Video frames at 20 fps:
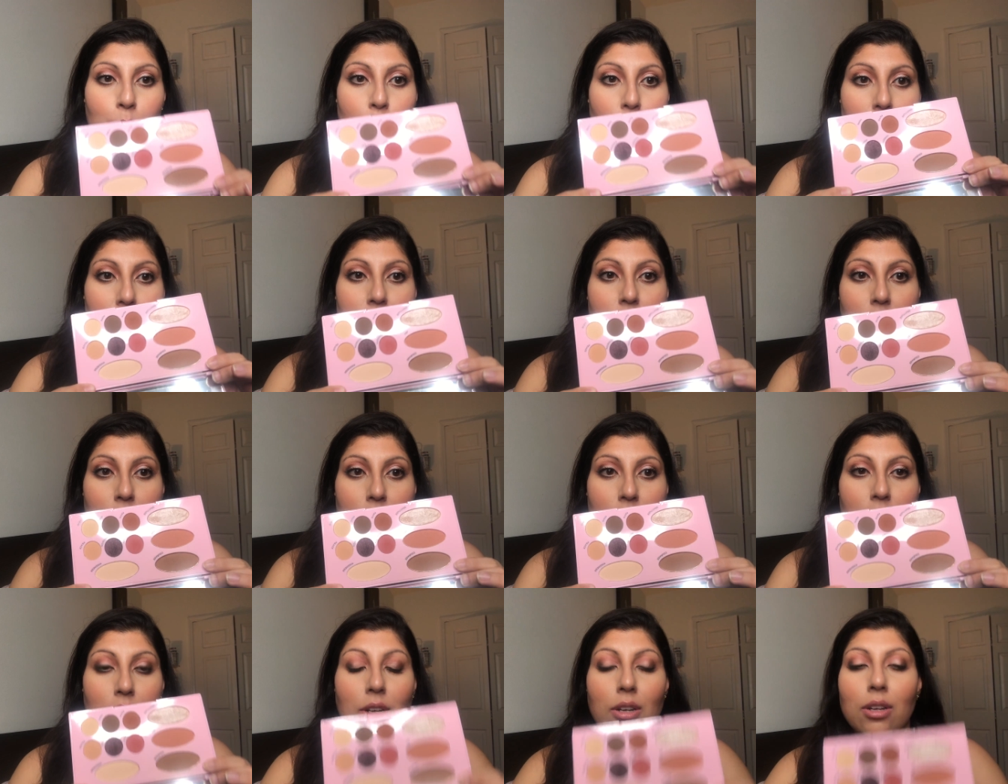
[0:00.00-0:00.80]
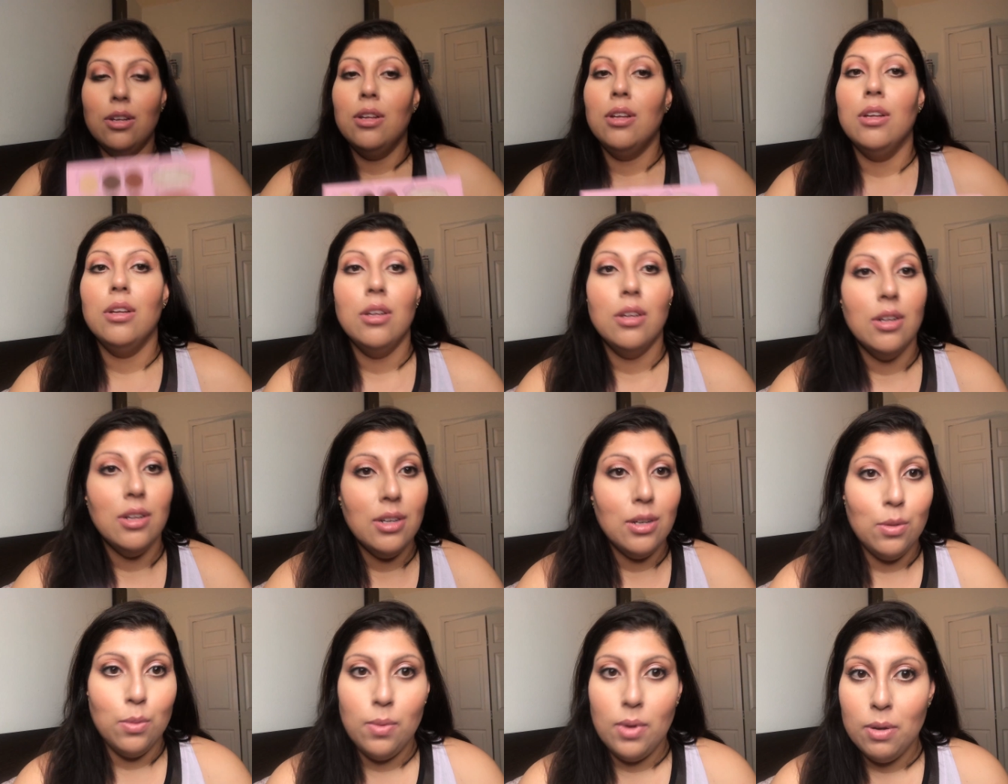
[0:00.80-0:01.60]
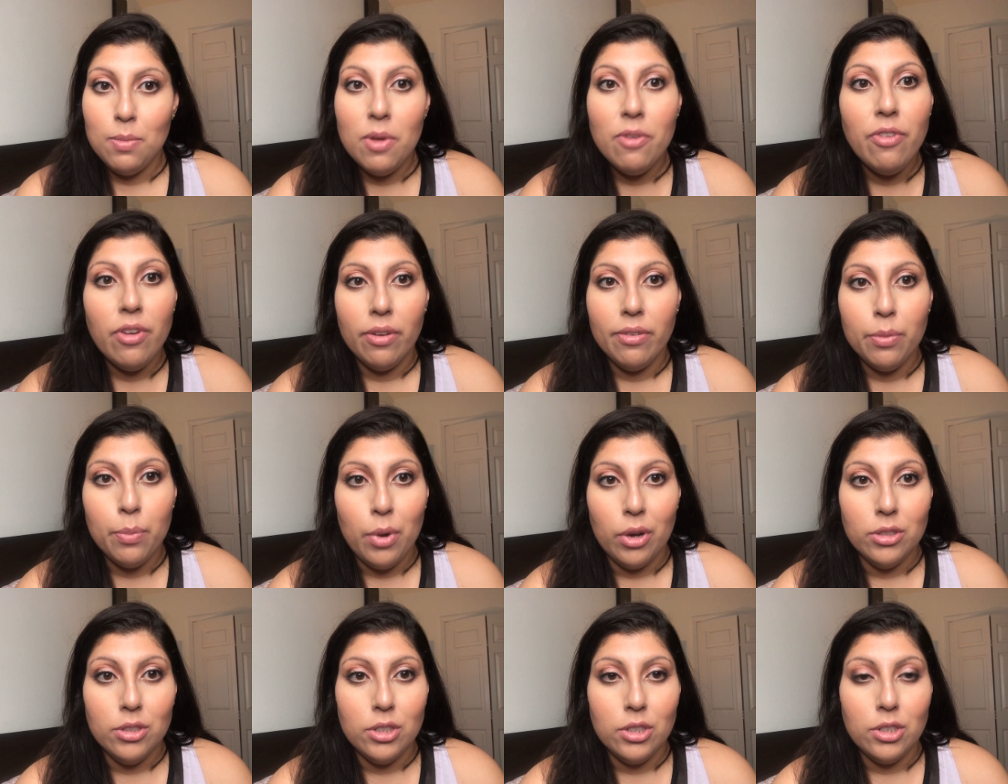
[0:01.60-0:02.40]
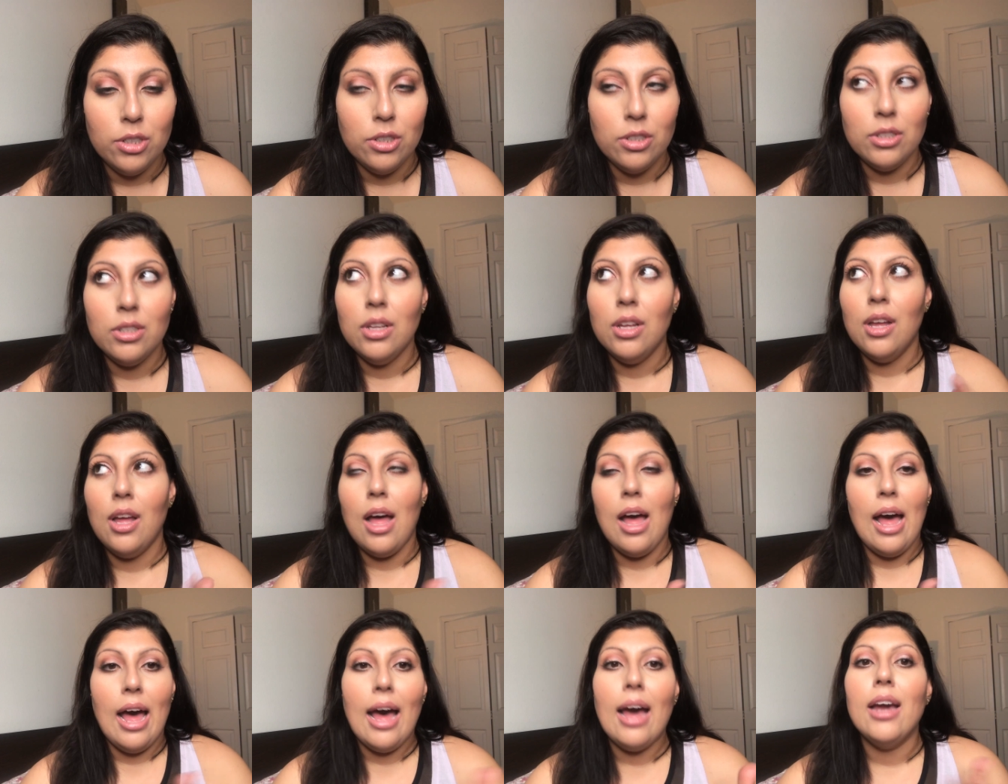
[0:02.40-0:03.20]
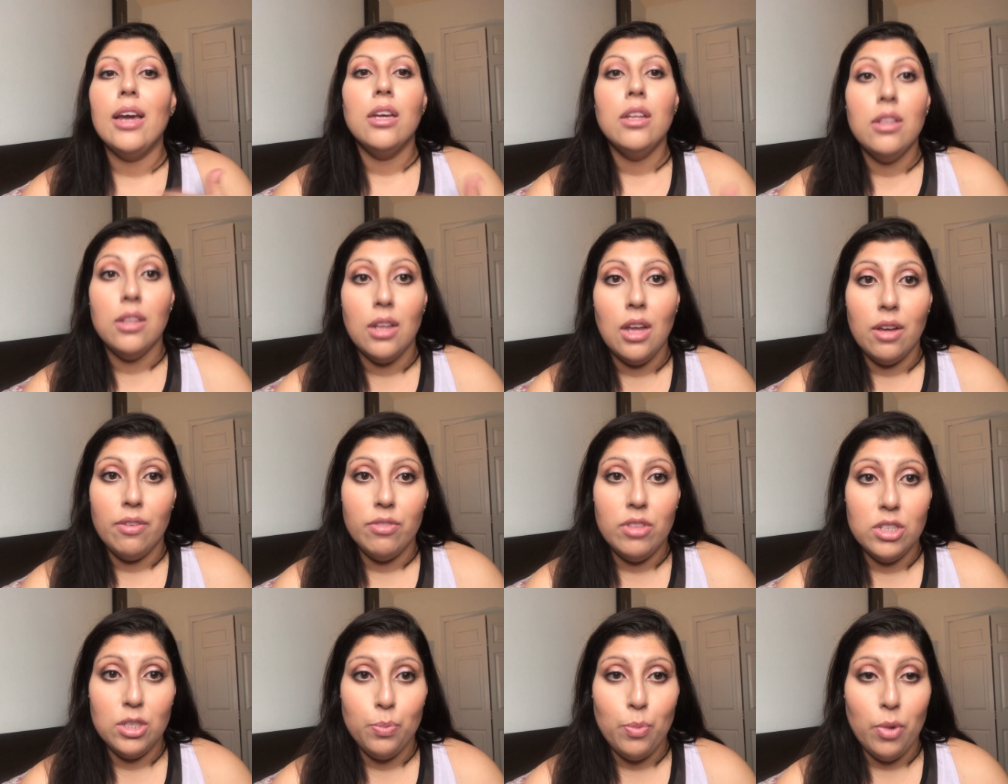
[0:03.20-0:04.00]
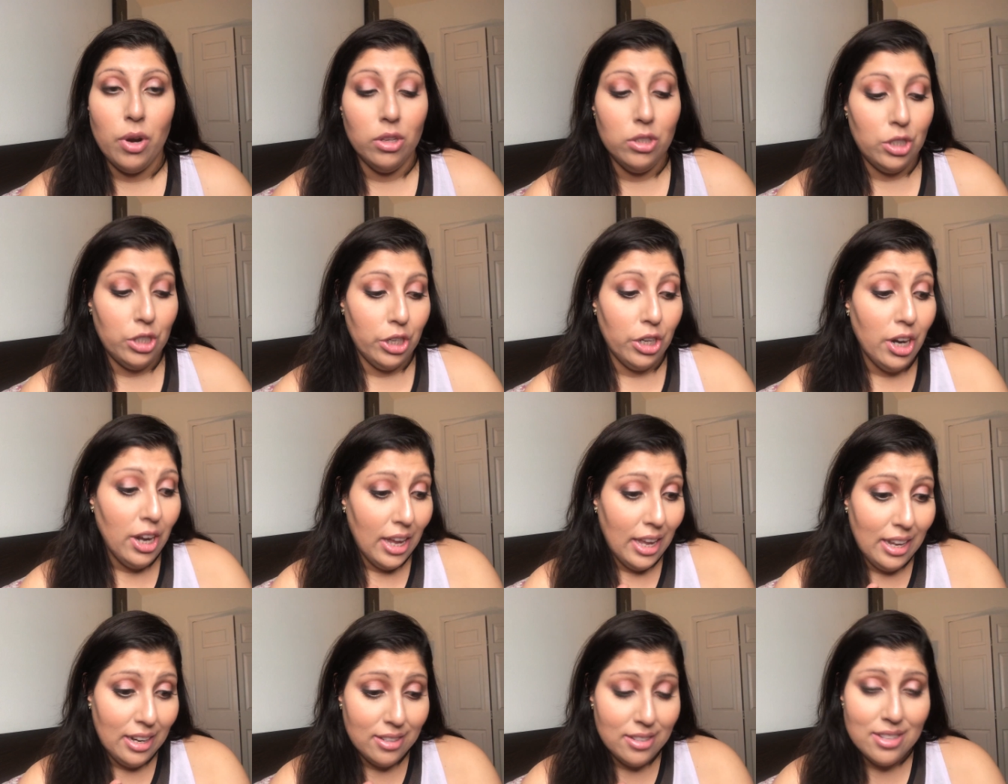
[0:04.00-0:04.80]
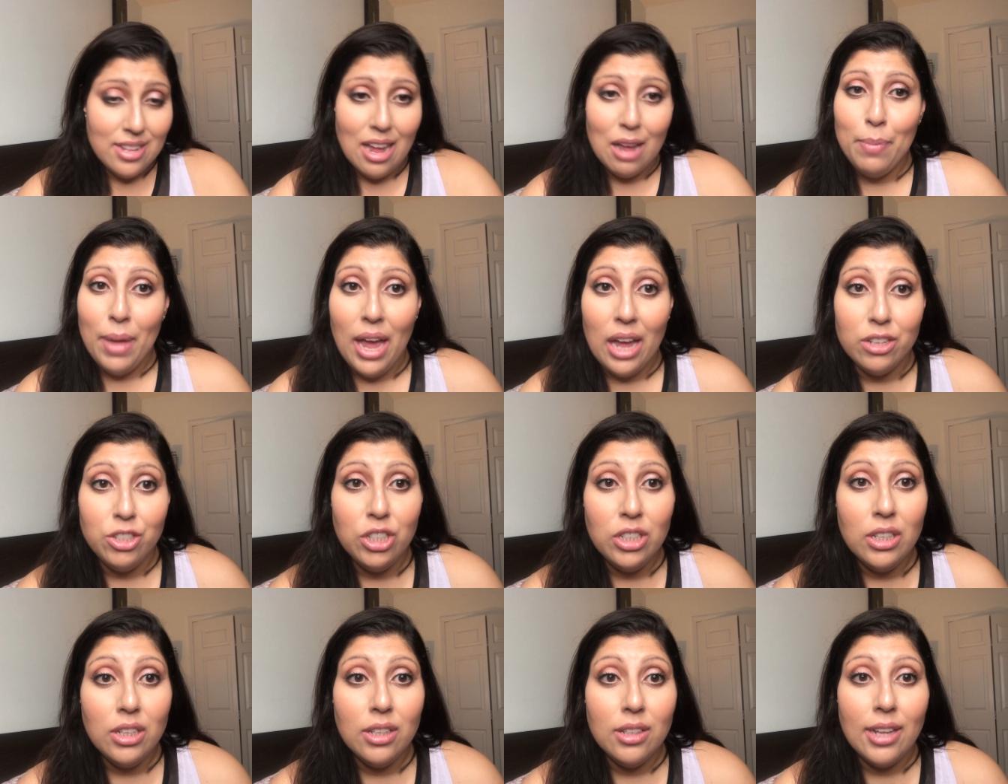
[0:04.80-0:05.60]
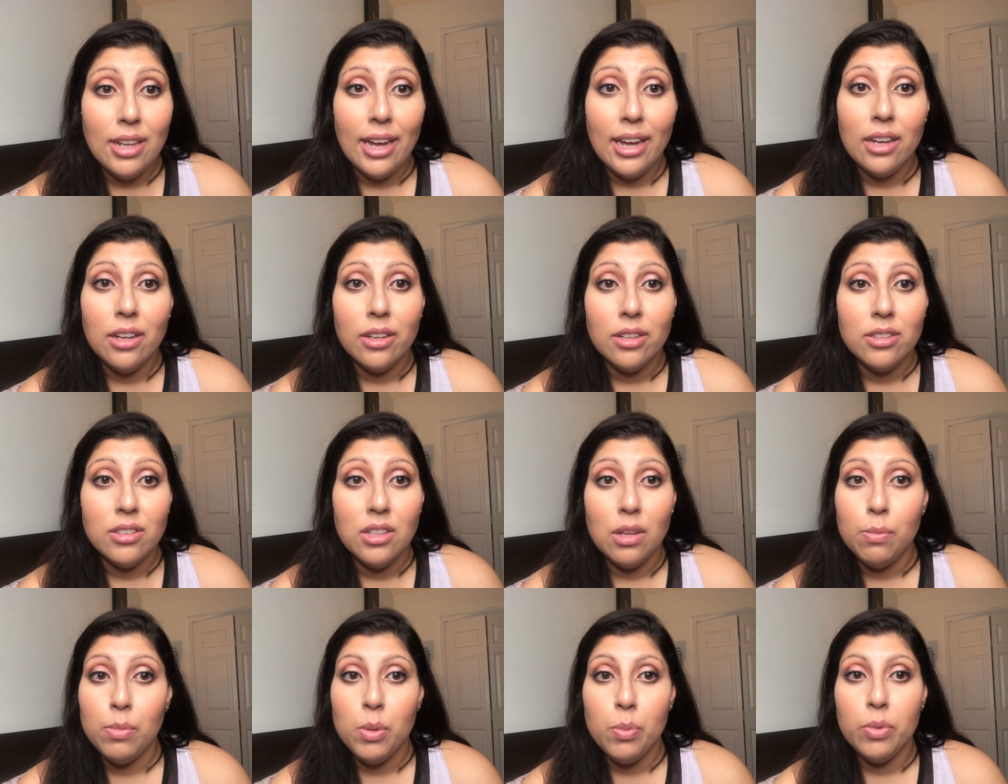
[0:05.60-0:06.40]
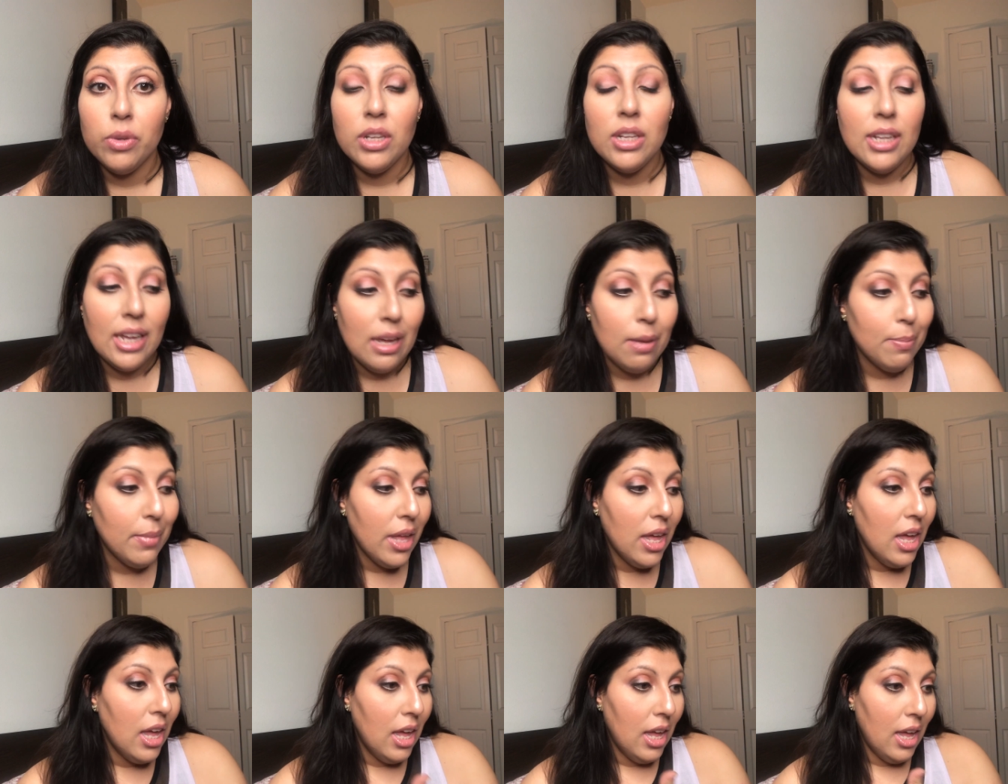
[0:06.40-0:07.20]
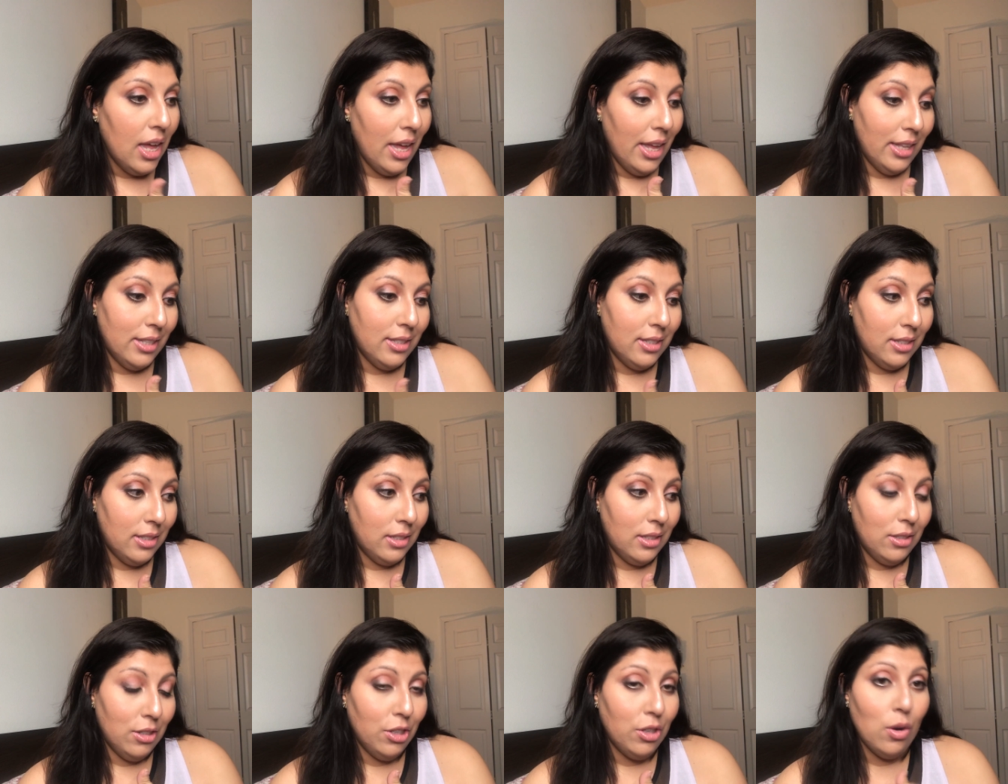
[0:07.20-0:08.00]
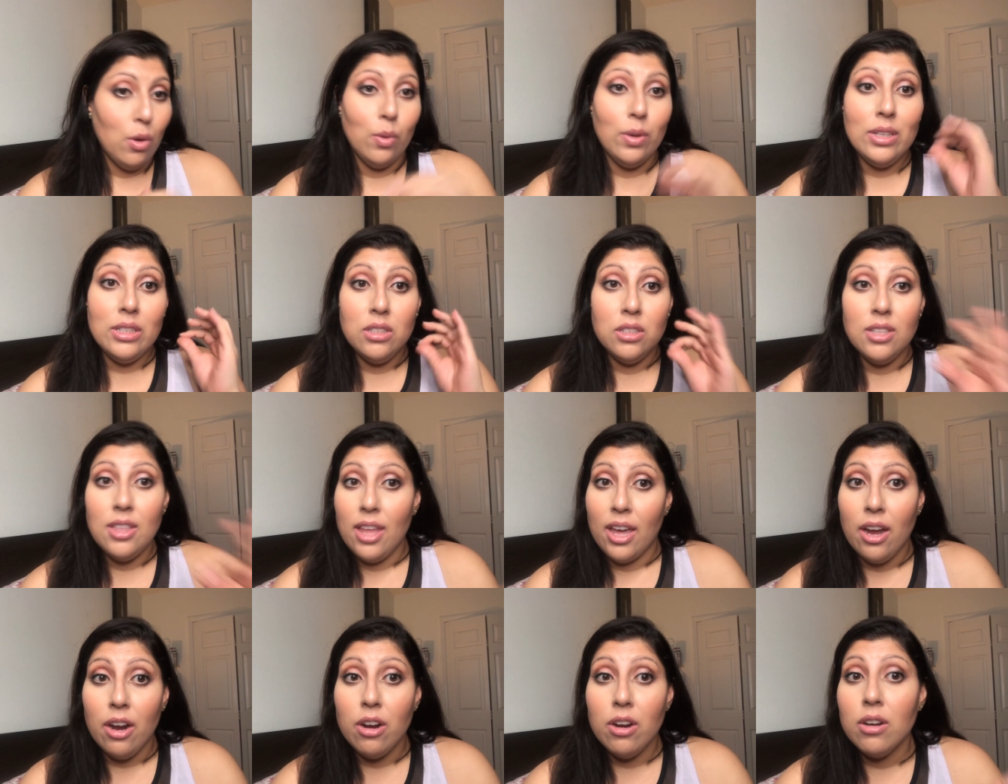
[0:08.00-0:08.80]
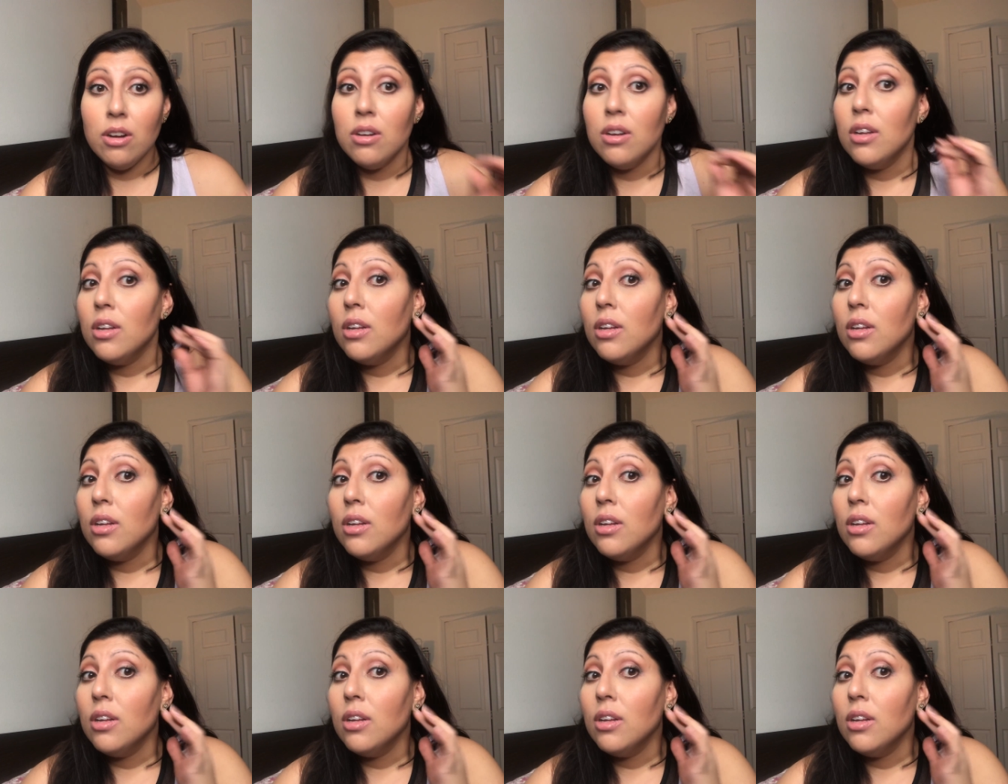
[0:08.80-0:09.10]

Bronzer, one of my favorite bronzers. I love this bronzer. It is not patchy like some people claim. It's, you know, it's there.